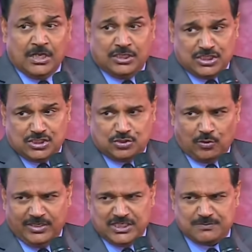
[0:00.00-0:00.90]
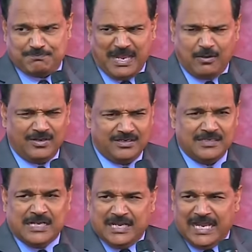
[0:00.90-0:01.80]
destroyed his power,
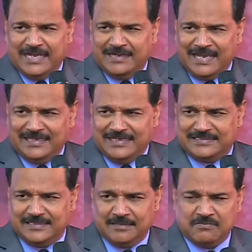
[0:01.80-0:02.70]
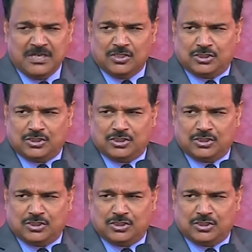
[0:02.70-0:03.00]
annihilated him,